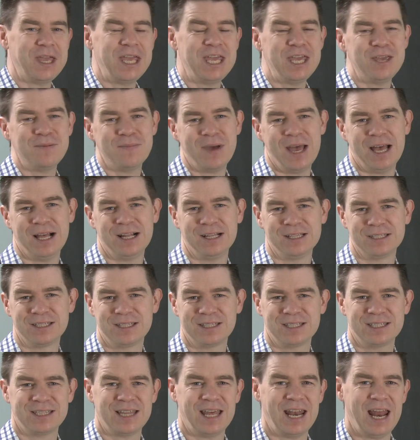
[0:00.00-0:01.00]

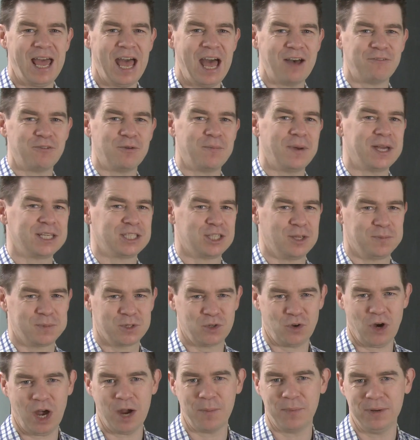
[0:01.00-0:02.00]
emails that I have on my
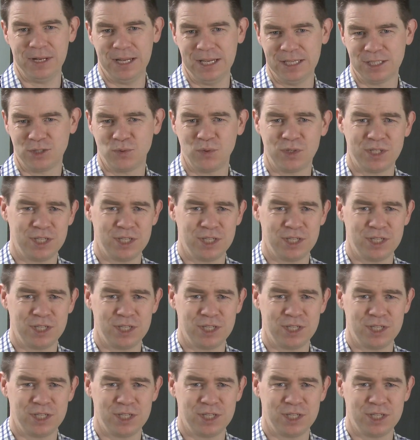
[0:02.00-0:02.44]
subscriber list,